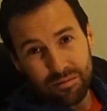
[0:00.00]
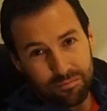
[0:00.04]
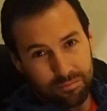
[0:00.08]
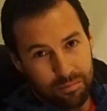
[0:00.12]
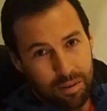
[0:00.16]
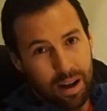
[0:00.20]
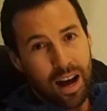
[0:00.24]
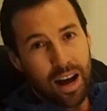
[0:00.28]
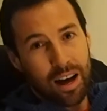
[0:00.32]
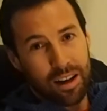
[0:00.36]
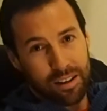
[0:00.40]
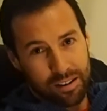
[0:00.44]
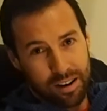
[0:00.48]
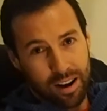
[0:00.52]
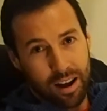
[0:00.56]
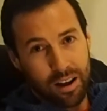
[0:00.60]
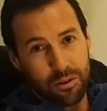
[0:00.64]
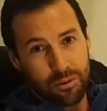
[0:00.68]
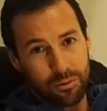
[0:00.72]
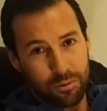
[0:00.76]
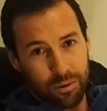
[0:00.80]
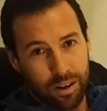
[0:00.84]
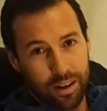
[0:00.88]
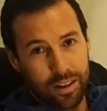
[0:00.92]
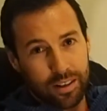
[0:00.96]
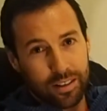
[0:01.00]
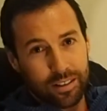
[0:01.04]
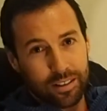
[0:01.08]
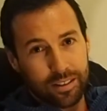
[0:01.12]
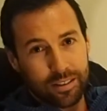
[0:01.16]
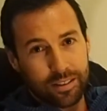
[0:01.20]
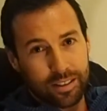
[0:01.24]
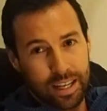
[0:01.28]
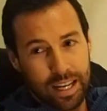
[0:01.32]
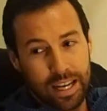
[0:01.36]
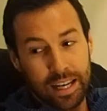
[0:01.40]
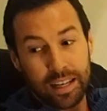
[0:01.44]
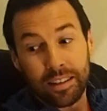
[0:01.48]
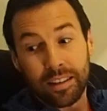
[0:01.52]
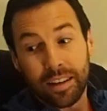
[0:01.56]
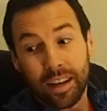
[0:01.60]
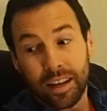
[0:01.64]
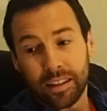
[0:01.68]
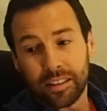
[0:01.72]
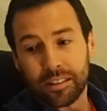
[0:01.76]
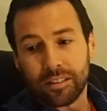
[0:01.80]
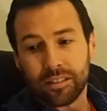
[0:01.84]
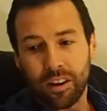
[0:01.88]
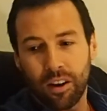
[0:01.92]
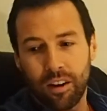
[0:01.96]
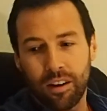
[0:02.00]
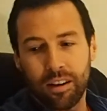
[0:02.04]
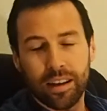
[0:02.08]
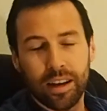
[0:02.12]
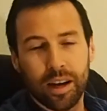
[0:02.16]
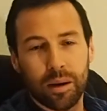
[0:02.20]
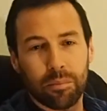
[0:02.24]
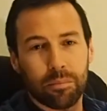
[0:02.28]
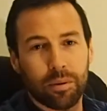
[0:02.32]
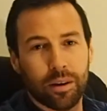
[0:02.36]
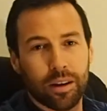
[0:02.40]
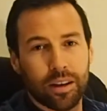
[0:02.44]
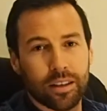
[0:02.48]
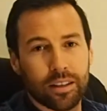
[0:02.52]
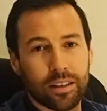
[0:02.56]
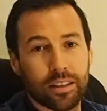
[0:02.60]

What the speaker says: mā tēnei taiapa